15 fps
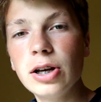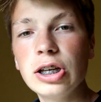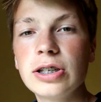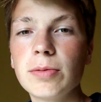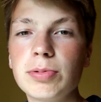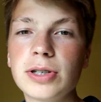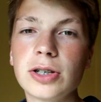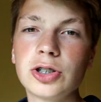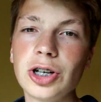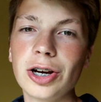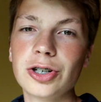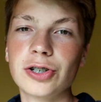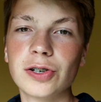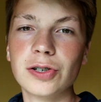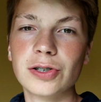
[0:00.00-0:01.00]
some
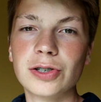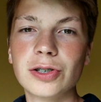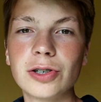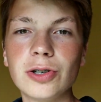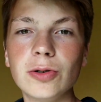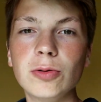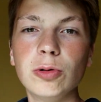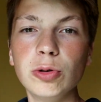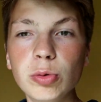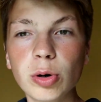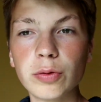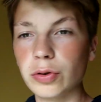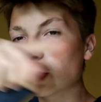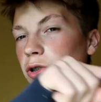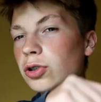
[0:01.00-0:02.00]
suggestions to do
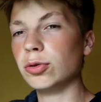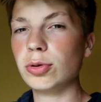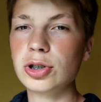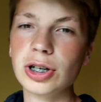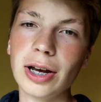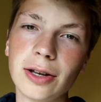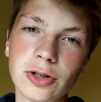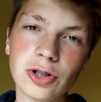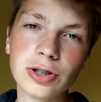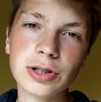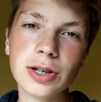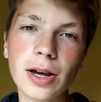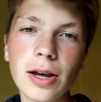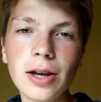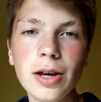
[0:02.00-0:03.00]
lure versus lure challenges.